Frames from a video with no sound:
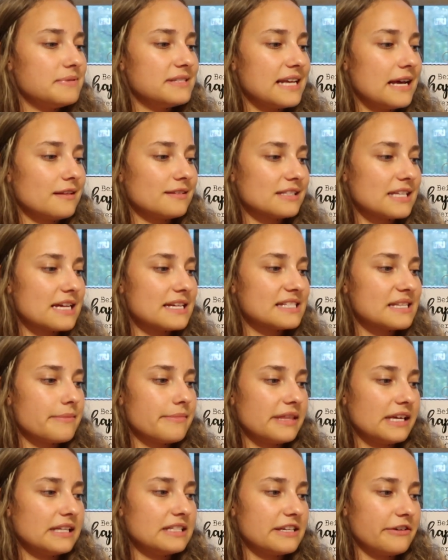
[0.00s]
Sounds like
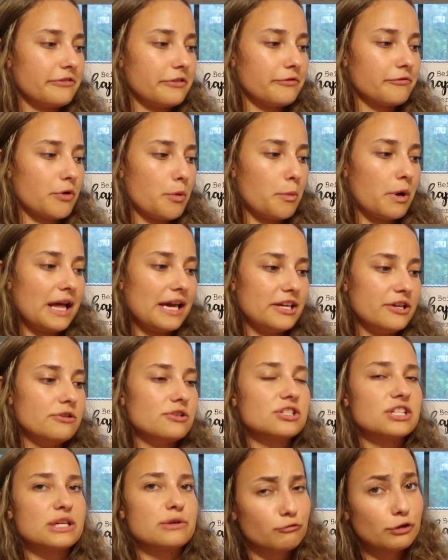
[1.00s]
something different from what I
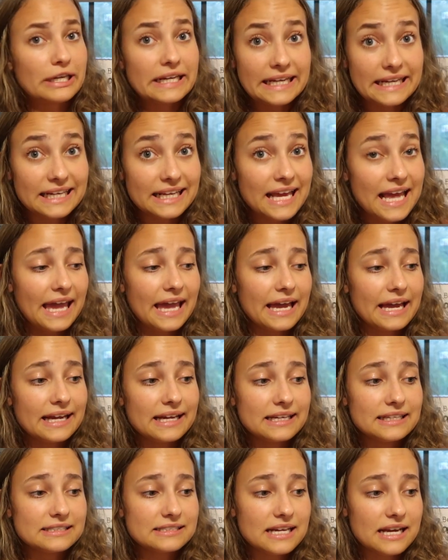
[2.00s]
usually read,
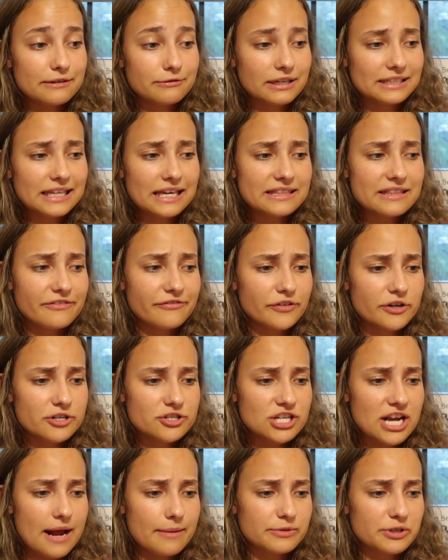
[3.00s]
and I read like the
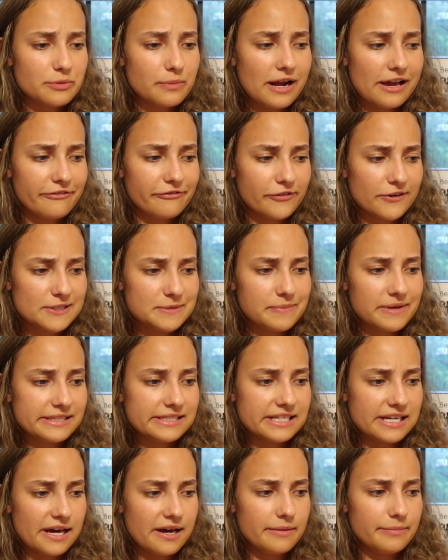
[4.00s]
first chapter when I first
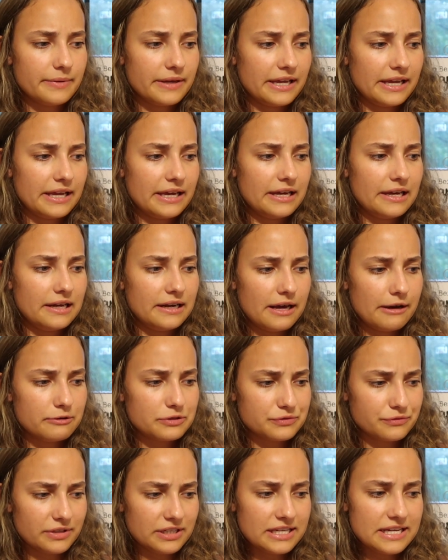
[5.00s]
picked it up and I
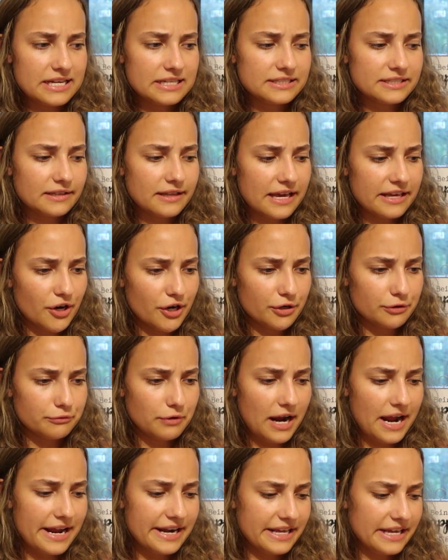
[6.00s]
was really into like her
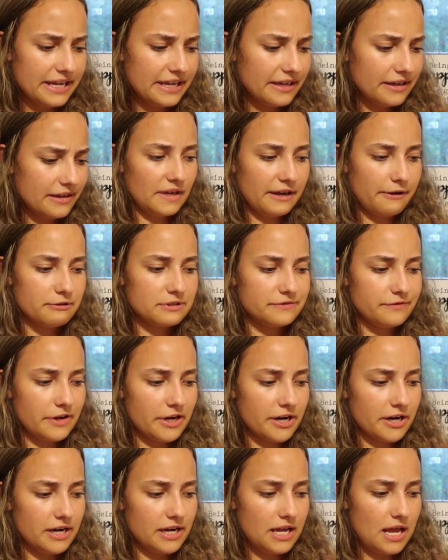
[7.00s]
writing. Like, it was
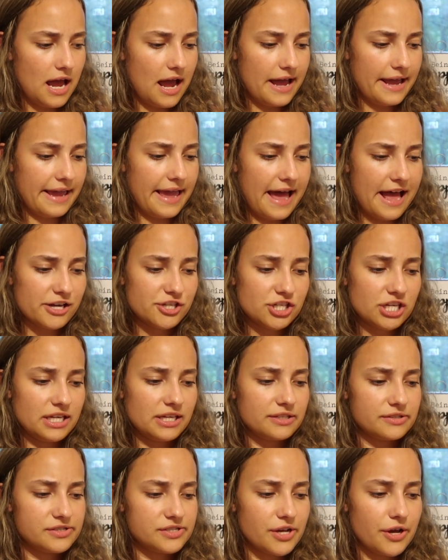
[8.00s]
very
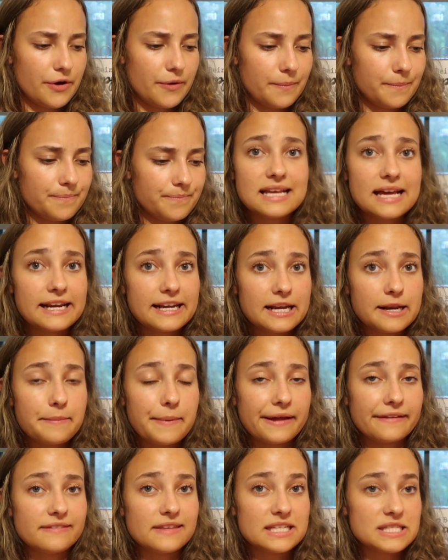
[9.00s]
eye-catching, so excited
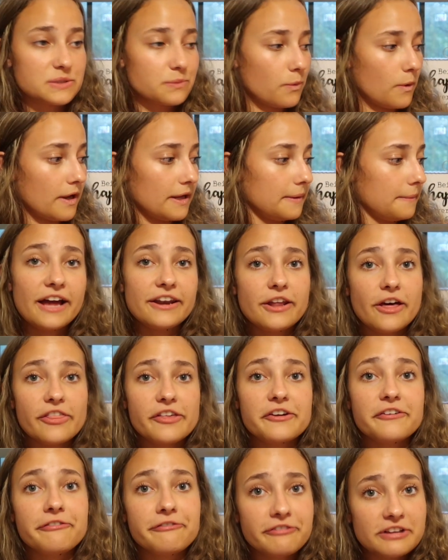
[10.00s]
about this one.
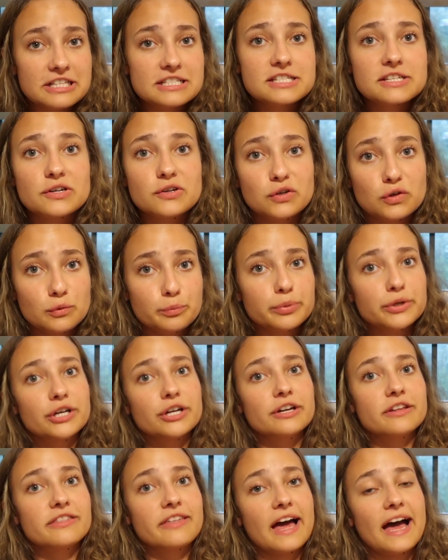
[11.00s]
Another physical
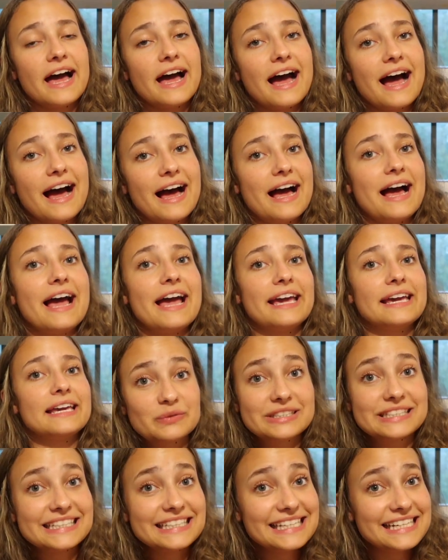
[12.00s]
book that I
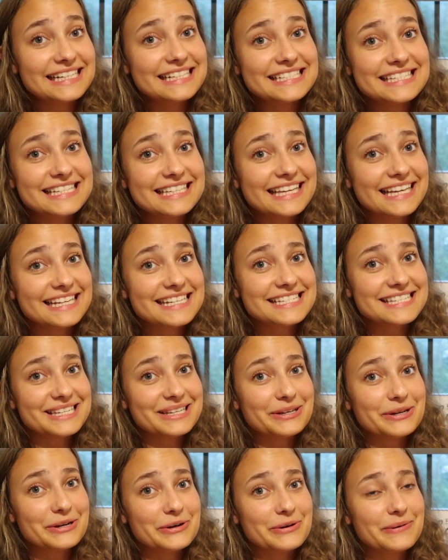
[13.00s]
really need to get
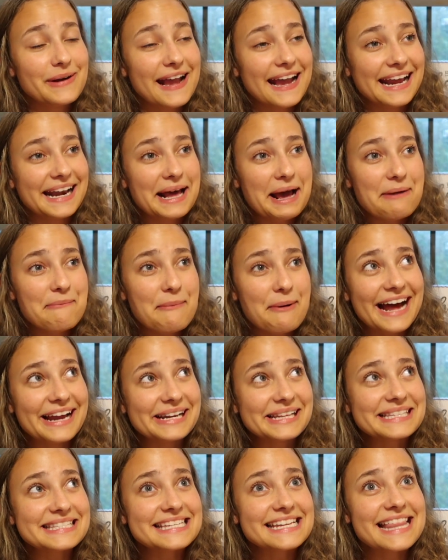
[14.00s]
to, and I'm
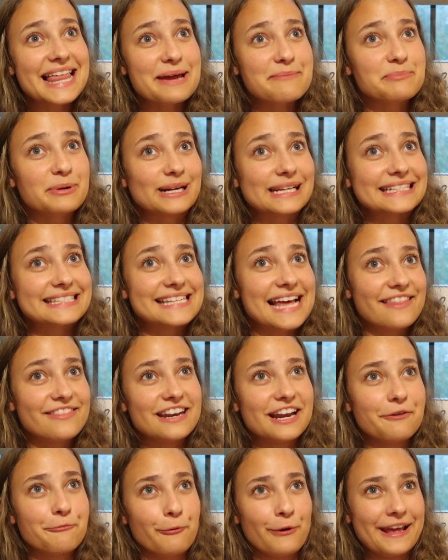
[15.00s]
honestly like pretty sad
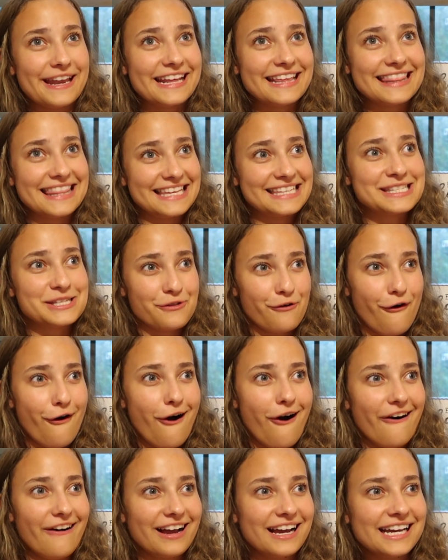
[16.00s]
that I've waited this
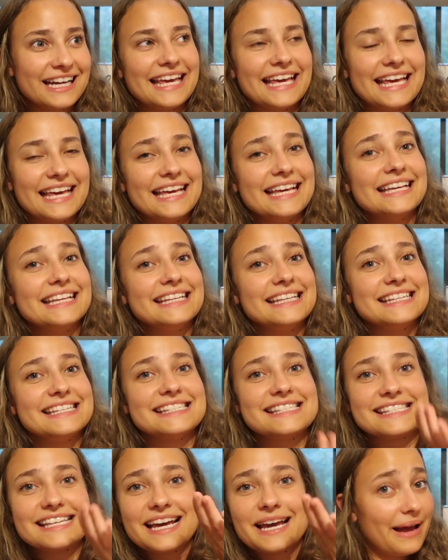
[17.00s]
long,
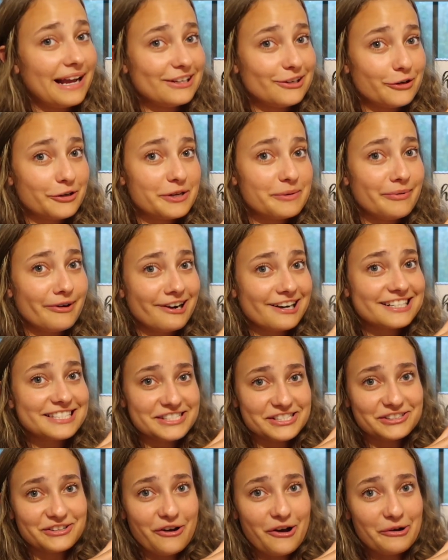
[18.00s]
is Magnolia Parks
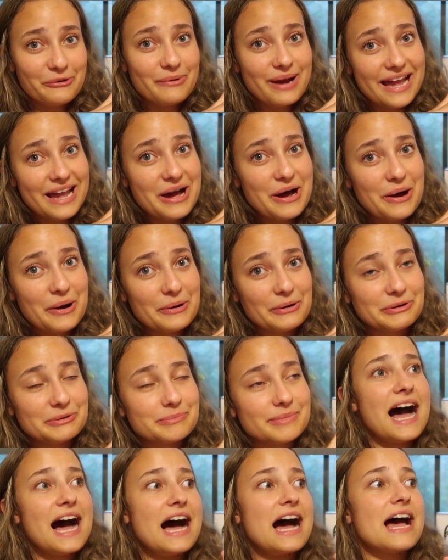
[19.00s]
The Long Way
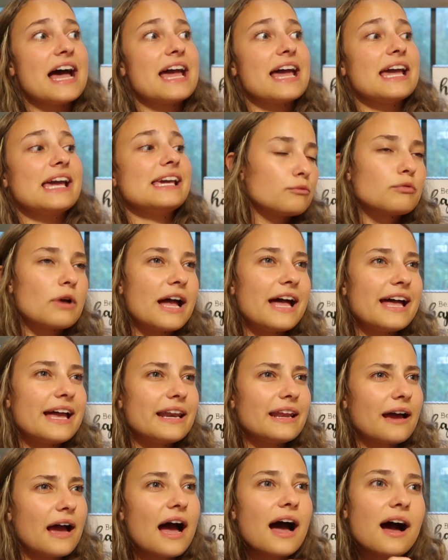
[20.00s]
Home. I
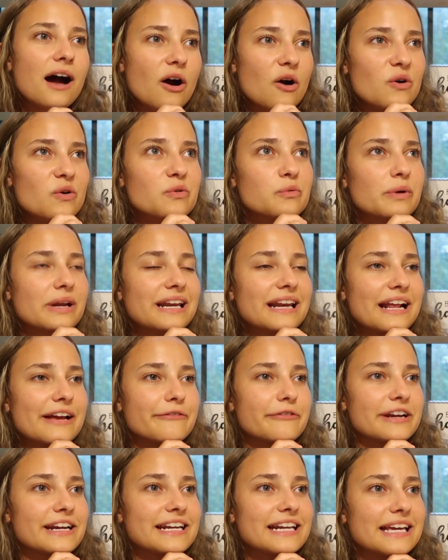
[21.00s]
read, oh, when did I
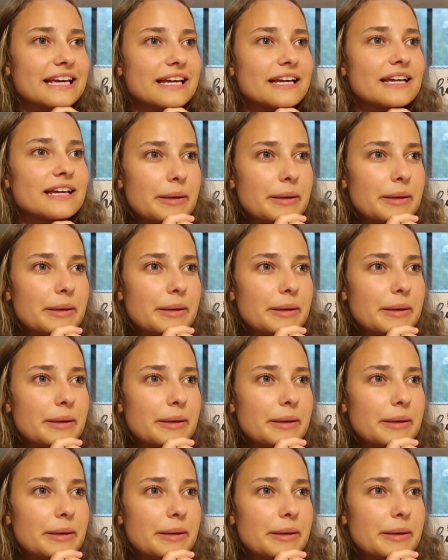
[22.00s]
read it?